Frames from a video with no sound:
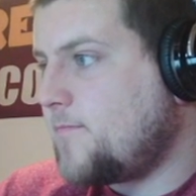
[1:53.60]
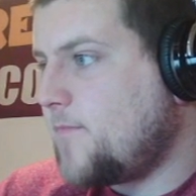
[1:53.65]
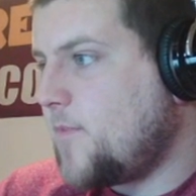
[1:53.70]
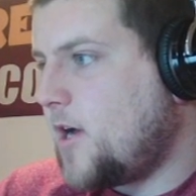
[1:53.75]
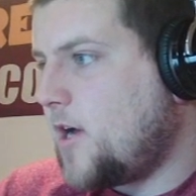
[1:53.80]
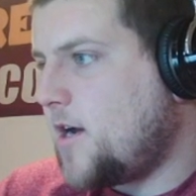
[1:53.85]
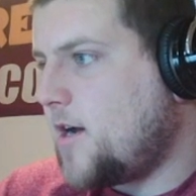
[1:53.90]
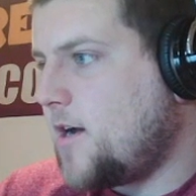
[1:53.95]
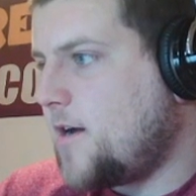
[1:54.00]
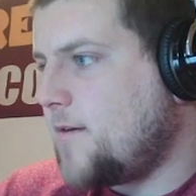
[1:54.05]

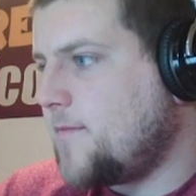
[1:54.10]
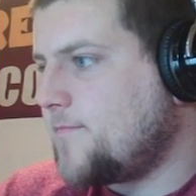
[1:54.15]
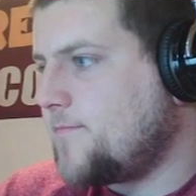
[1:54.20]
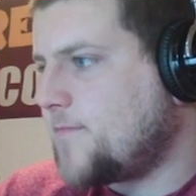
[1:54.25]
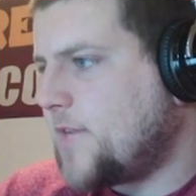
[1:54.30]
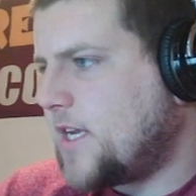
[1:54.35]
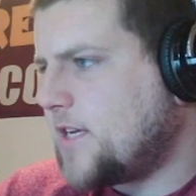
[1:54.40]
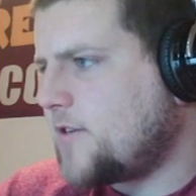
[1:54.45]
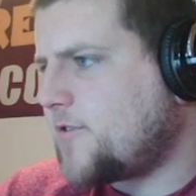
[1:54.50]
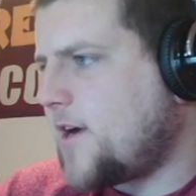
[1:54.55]
uh,
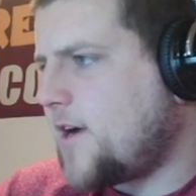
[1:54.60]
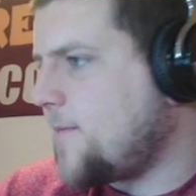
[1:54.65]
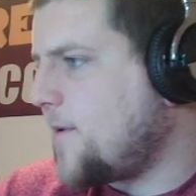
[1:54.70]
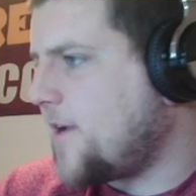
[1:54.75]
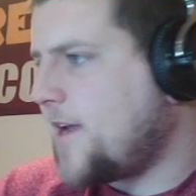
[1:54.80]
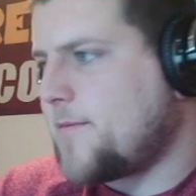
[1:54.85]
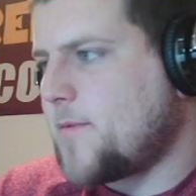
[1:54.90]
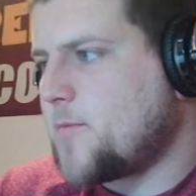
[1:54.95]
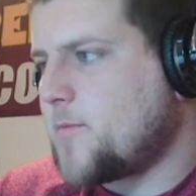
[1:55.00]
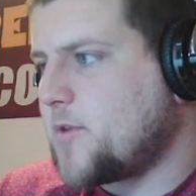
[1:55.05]
crap, I
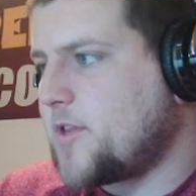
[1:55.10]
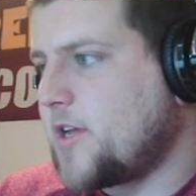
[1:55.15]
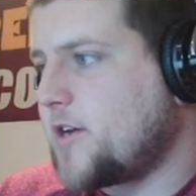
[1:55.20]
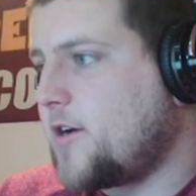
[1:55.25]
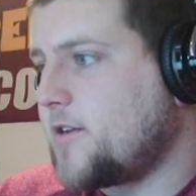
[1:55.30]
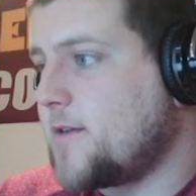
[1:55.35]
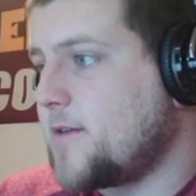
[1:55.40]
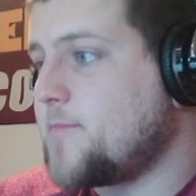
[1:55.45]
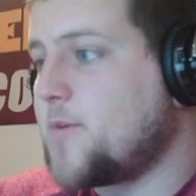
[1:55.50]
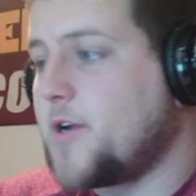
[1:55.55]
can't remember what they
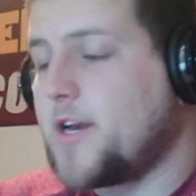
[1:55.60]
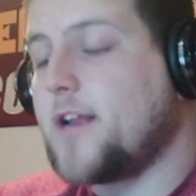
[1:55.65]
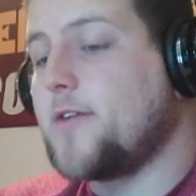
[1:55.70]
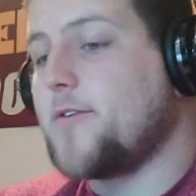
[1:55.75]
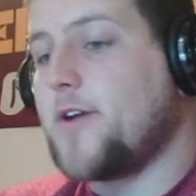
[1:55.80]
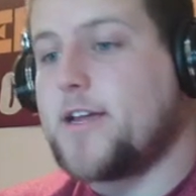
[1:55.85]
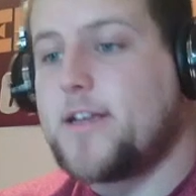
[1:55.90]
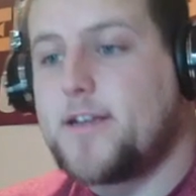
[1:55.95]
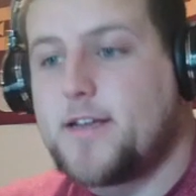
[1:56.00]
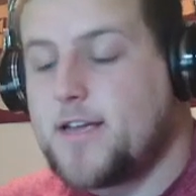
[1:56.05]
called it. But
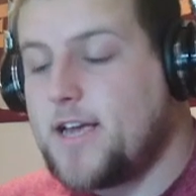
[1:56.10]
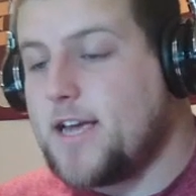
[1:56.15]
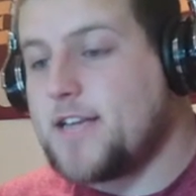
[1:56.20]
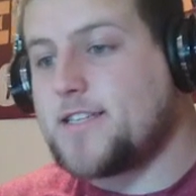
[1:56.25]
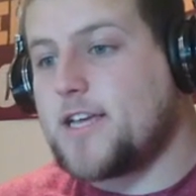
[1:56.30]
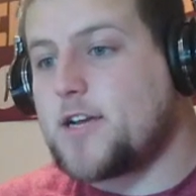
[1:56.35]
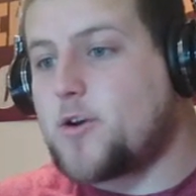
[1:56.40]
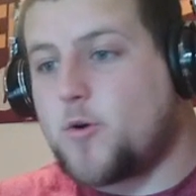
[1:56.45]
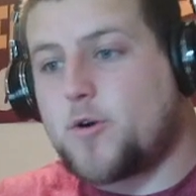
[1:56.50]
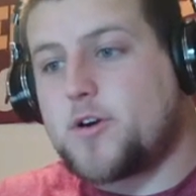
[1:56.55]
anyway, it's
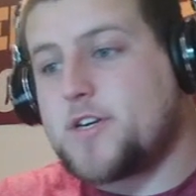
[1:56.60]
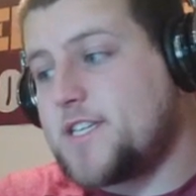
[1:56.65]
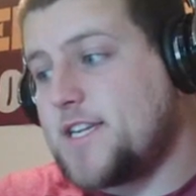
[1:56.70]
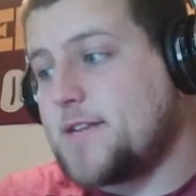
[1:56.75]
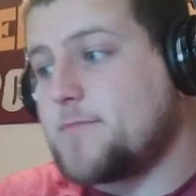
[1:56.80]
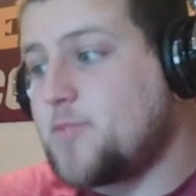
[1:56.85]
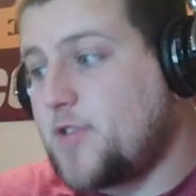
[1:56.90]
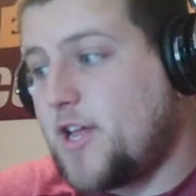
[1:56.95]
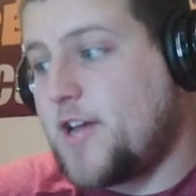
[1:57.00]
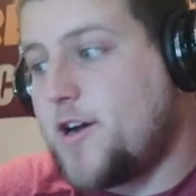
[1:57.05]
a
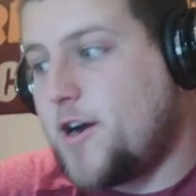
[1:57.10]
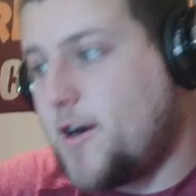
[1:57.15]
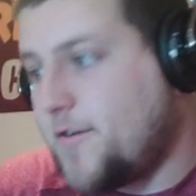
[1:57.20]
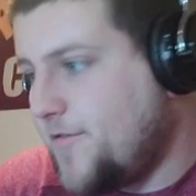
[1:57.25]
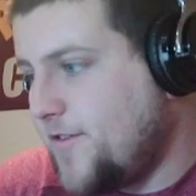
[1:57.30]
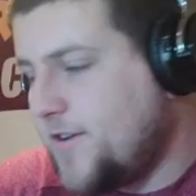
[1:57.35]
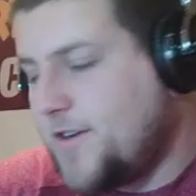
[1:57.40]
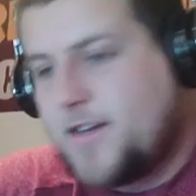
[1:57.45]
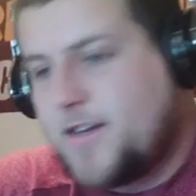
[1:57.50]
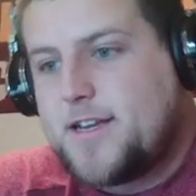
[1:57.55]
quarantine playoff
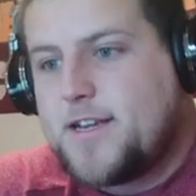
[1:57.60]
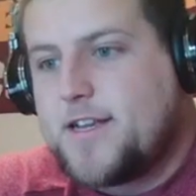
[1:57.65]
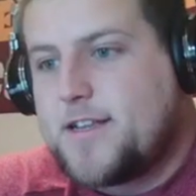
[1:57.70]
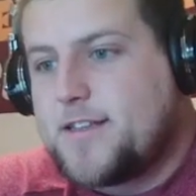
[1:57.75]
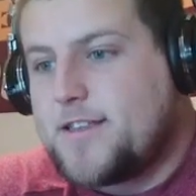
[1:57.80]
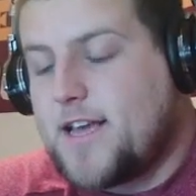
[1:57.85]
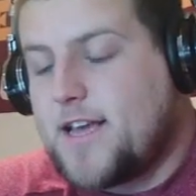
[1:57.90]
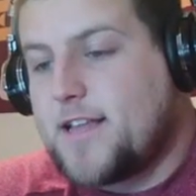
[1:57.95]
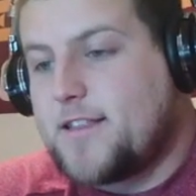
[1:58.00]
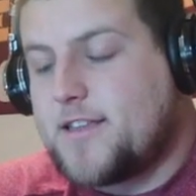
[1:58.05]

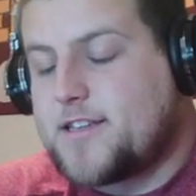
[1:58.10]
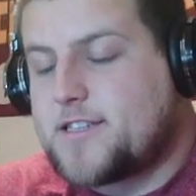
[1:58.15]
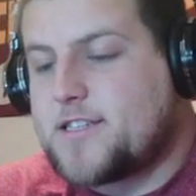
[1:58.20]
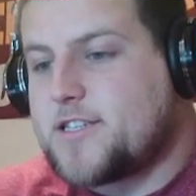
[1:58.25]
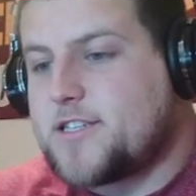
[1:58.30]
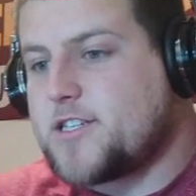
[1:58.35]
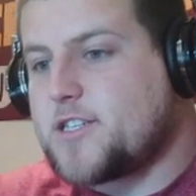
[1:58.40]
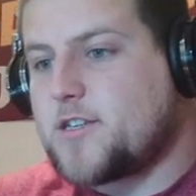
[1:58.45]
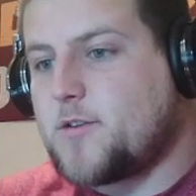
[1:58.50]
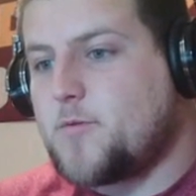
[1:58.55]
that this is
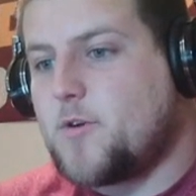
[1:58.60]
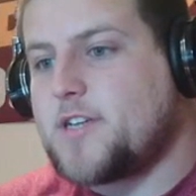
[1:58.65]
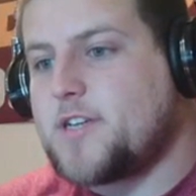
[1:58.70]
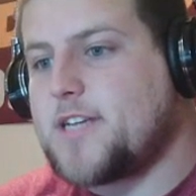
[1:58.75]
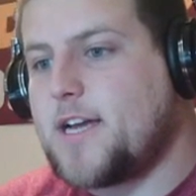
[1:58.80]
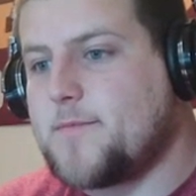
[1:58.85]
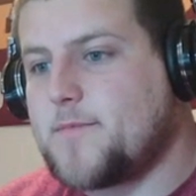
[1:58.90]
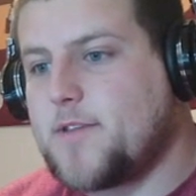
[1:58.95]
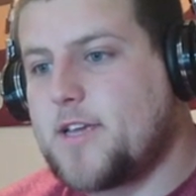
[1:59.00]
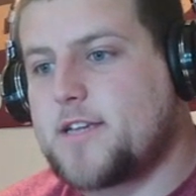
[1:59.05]
oh, just a I'm one
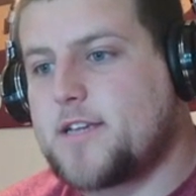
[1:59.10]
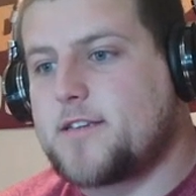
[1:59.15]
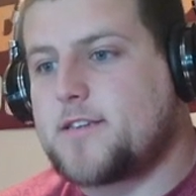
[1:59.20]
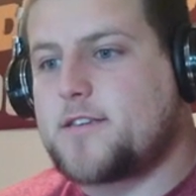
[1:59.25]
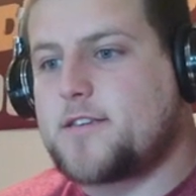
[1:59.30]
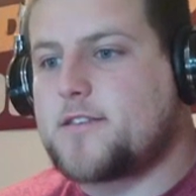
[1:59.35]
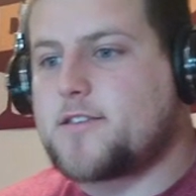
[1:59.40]
time thing.